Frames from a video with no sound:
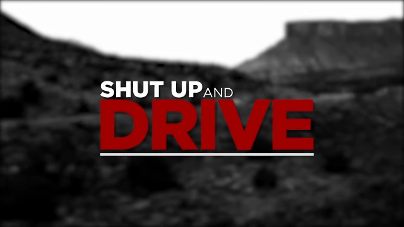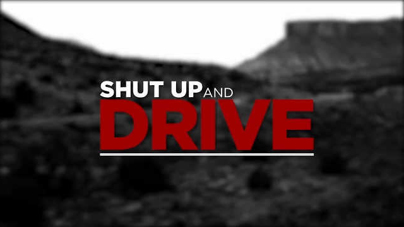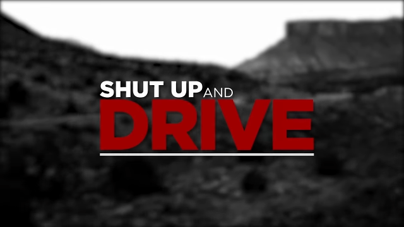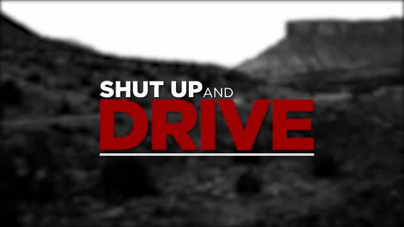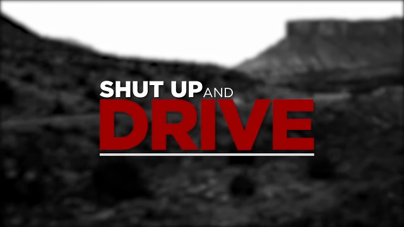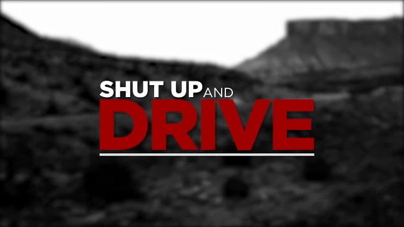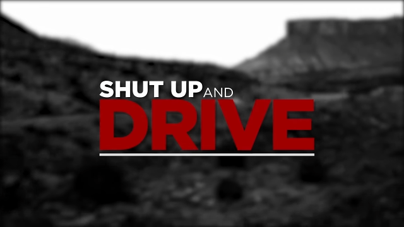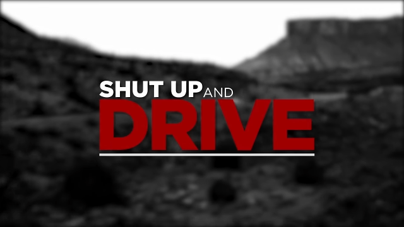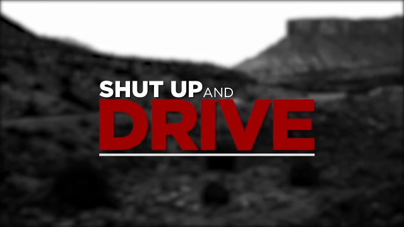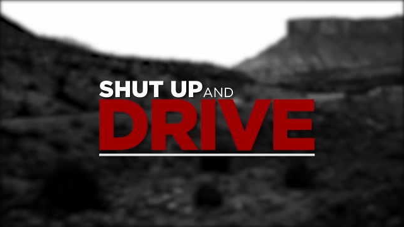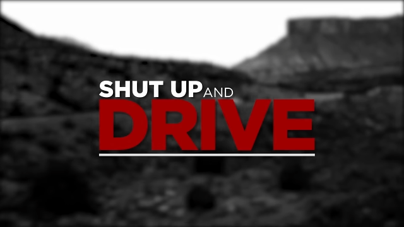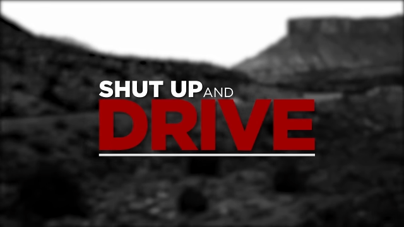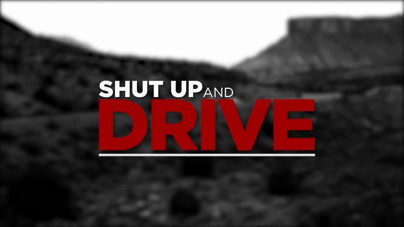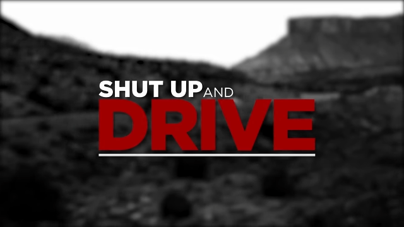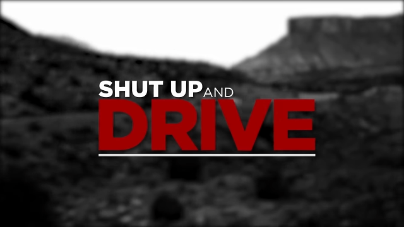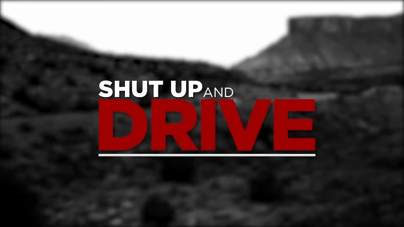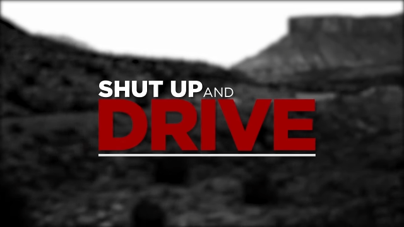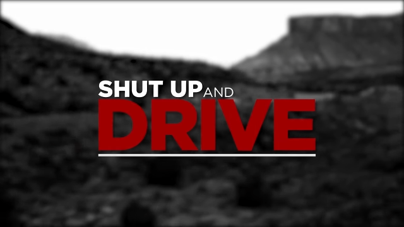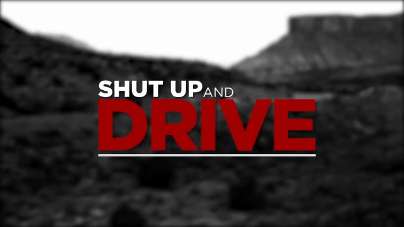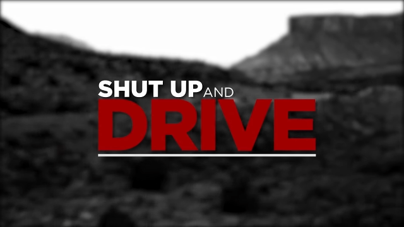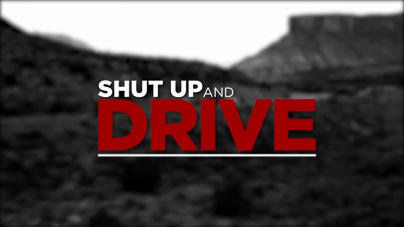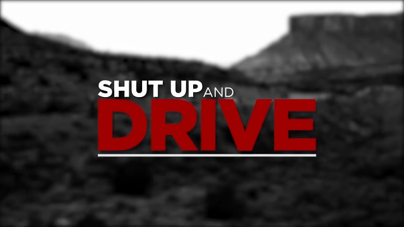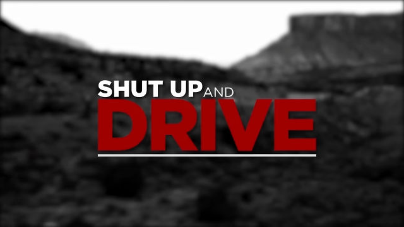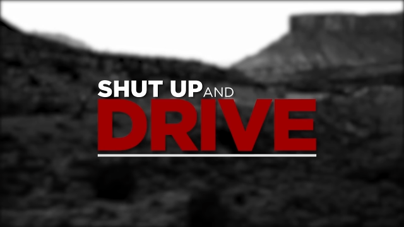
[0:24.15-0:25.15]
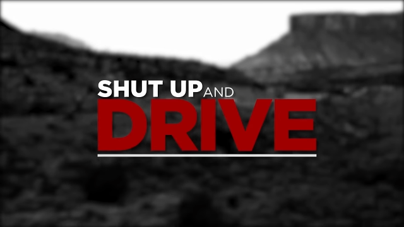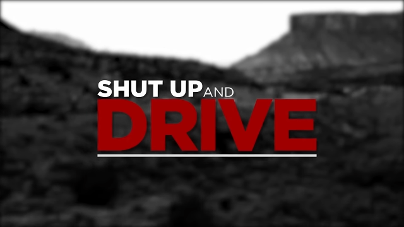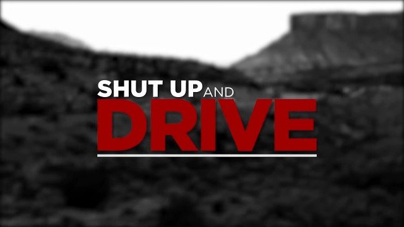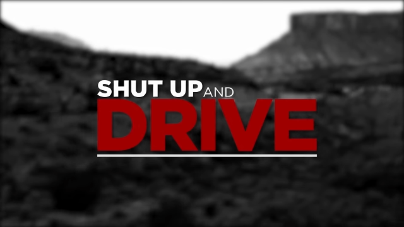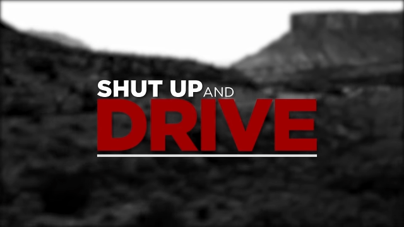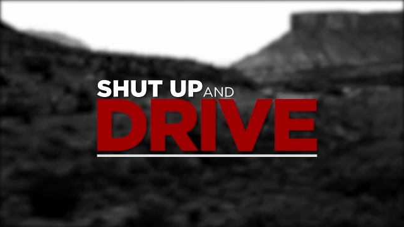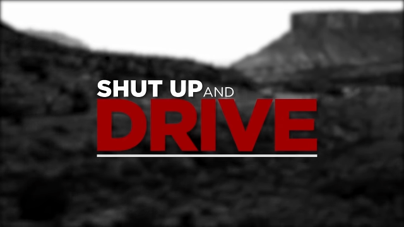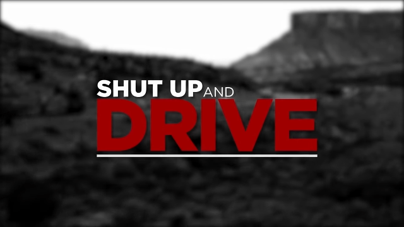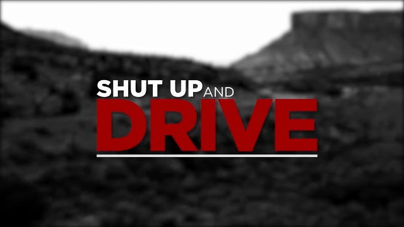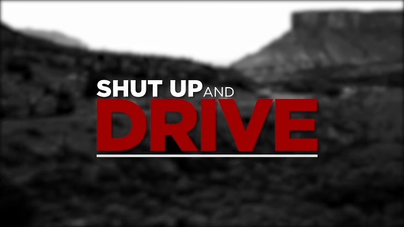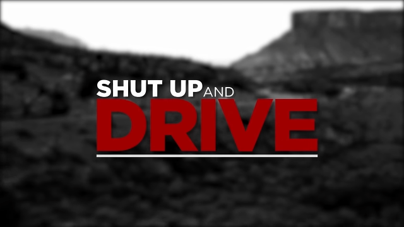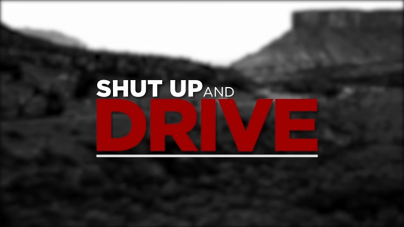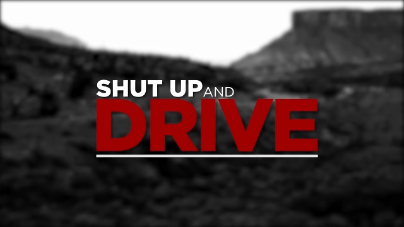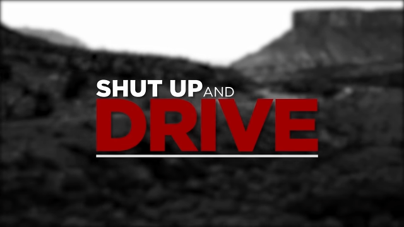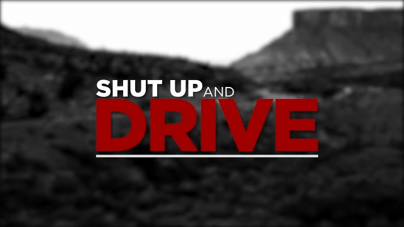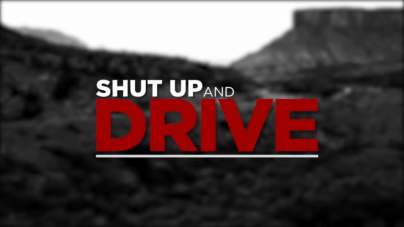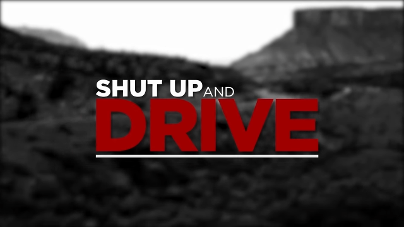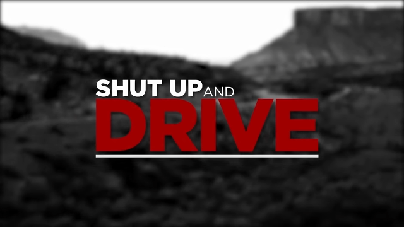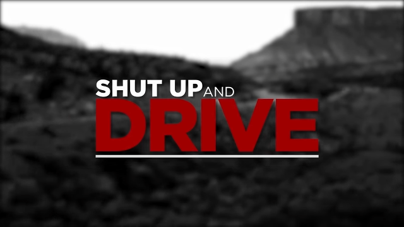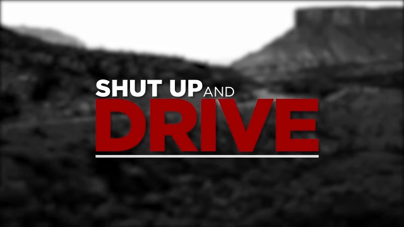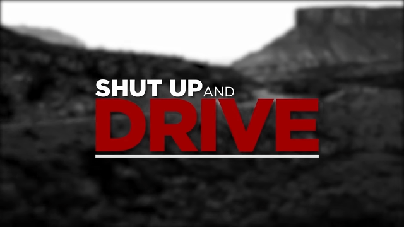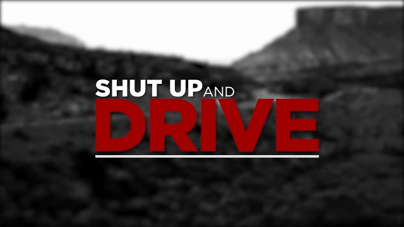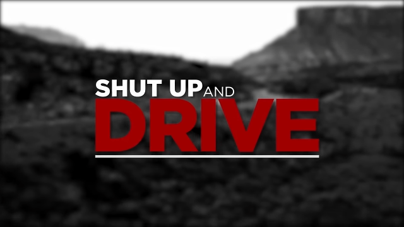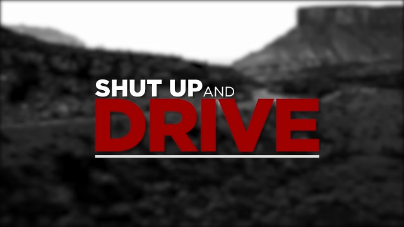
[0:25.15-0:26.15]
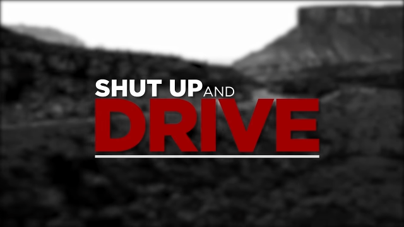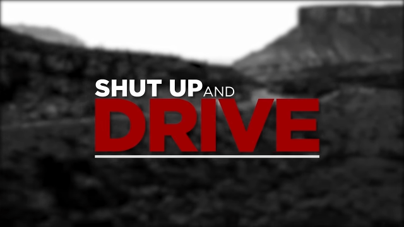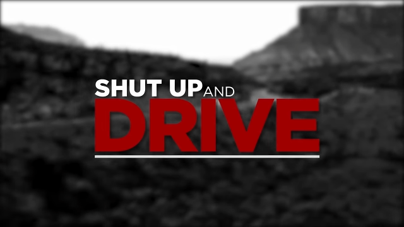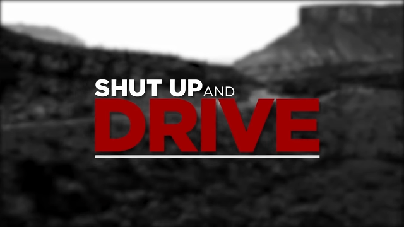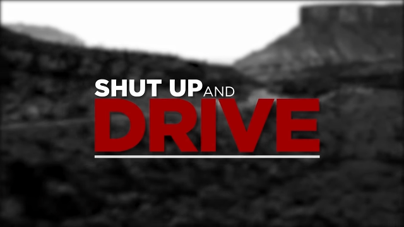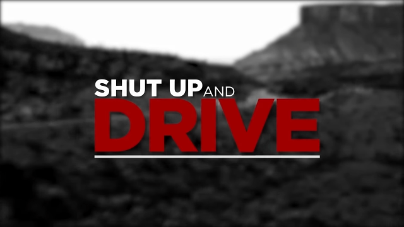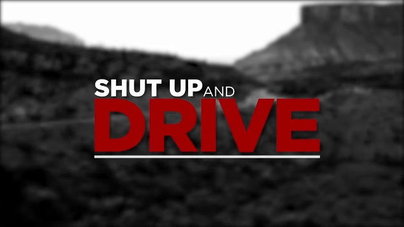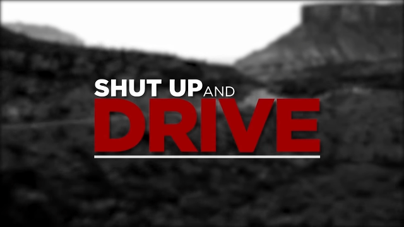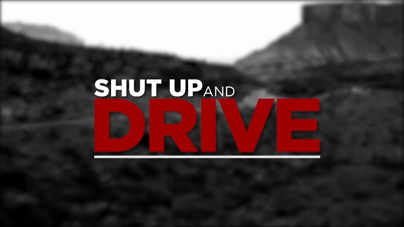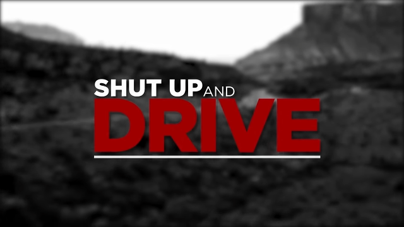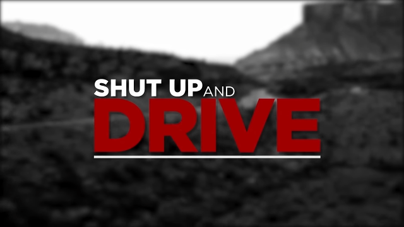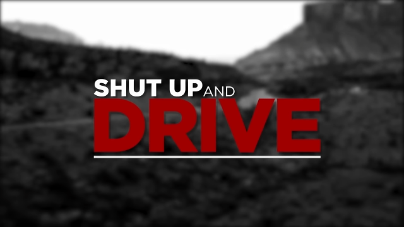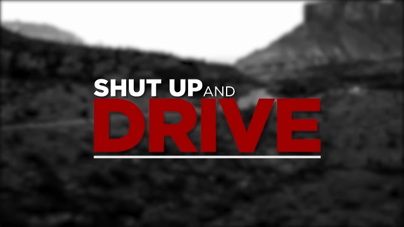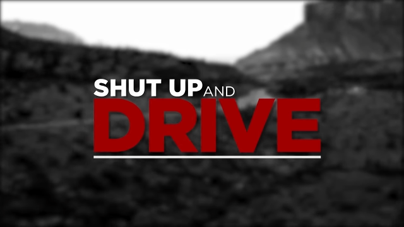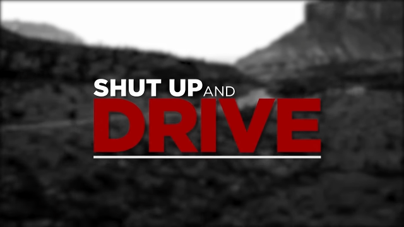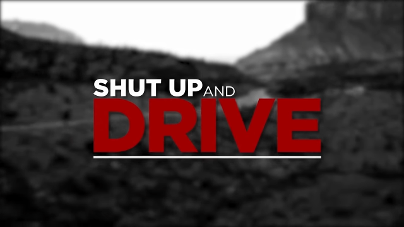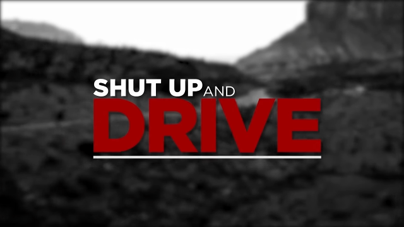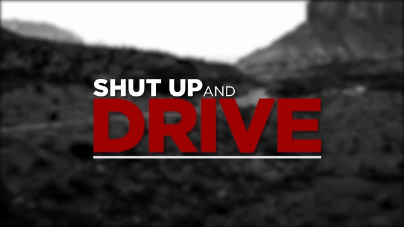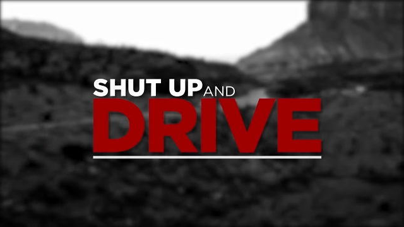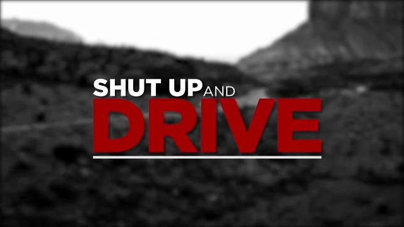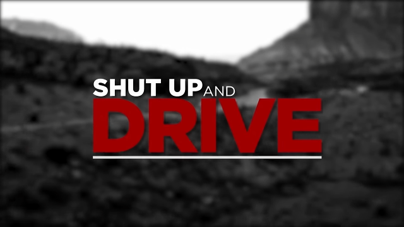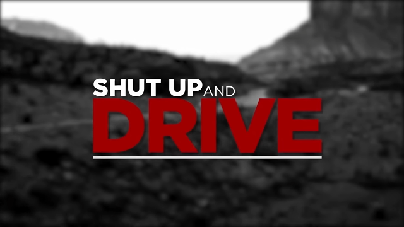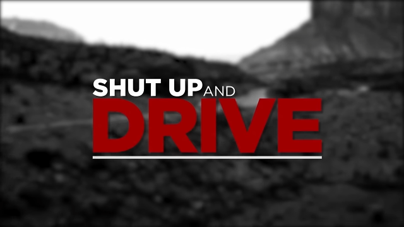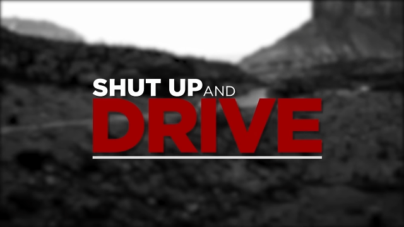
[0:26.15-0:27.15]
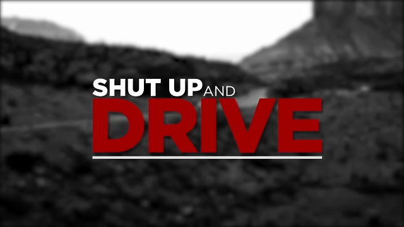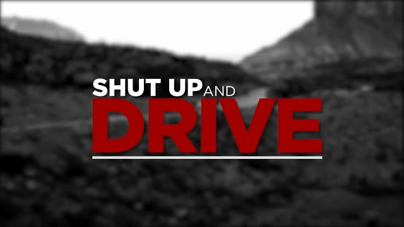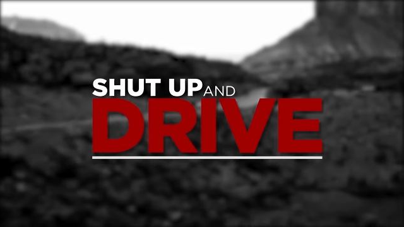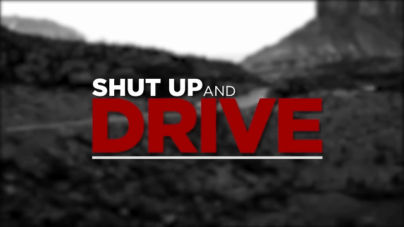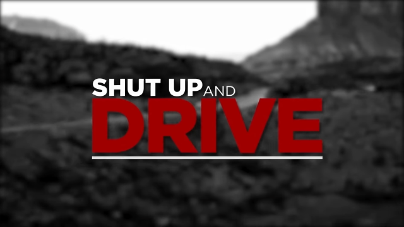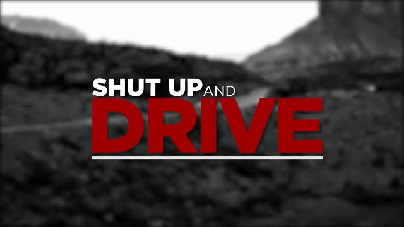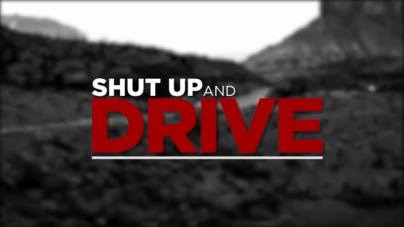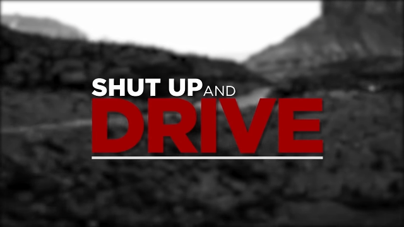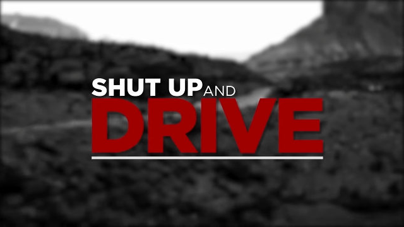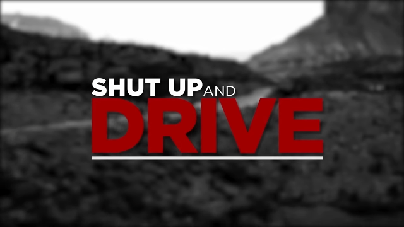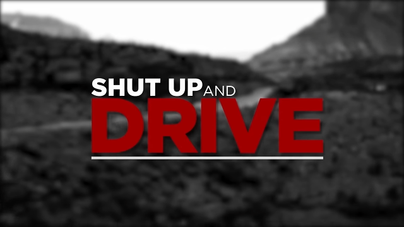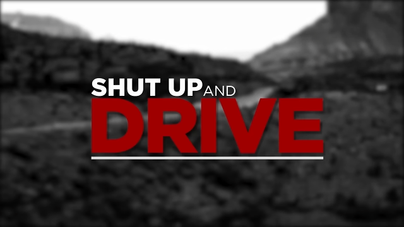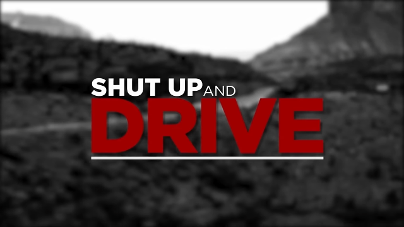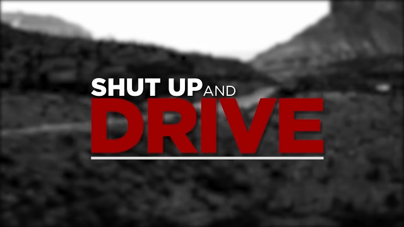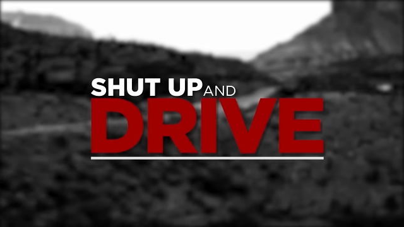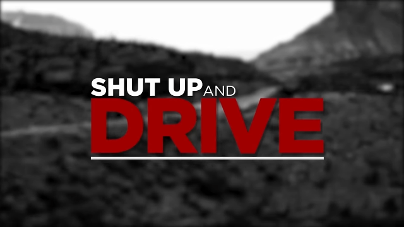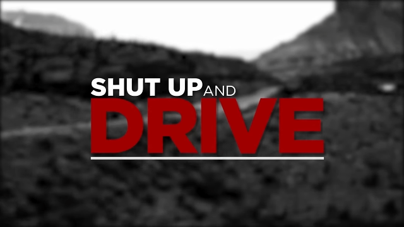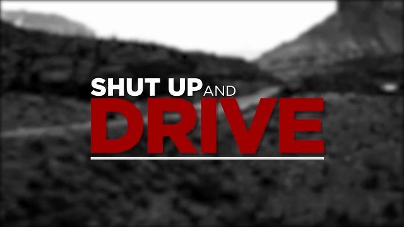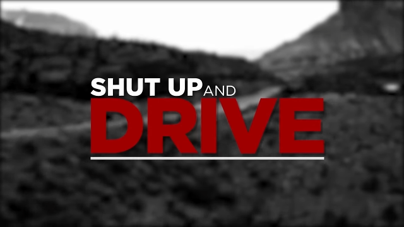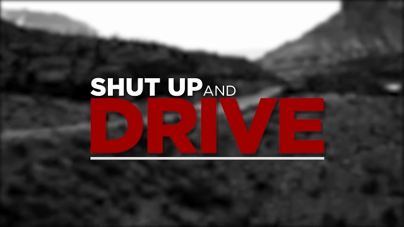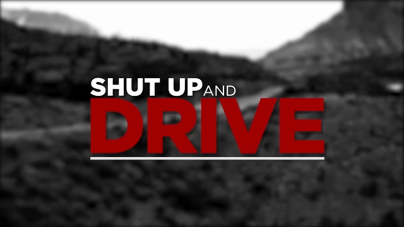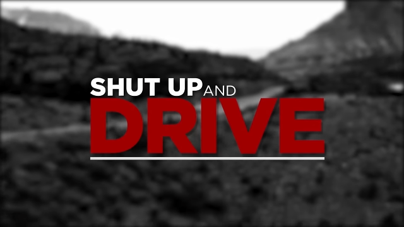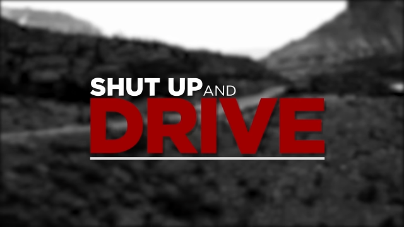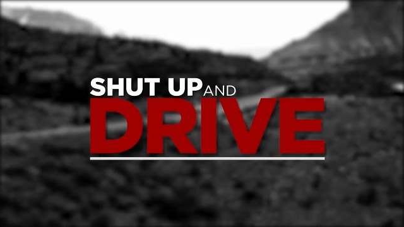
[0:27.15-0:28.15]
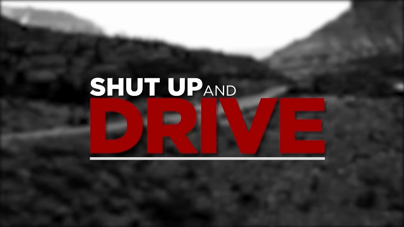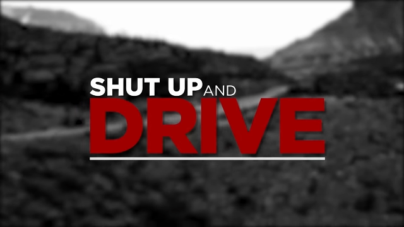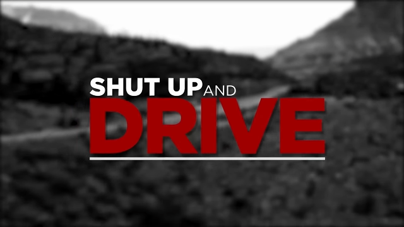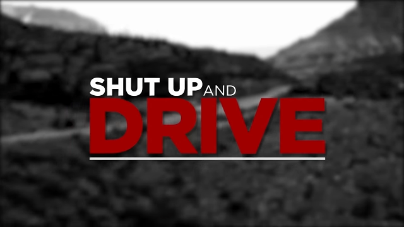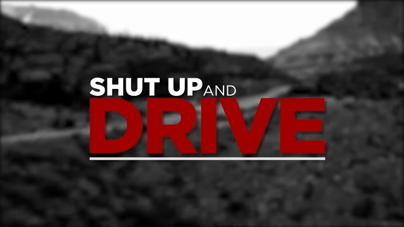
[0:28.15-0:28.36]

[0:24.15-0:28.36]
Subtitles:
Nobody's mouth can be seen.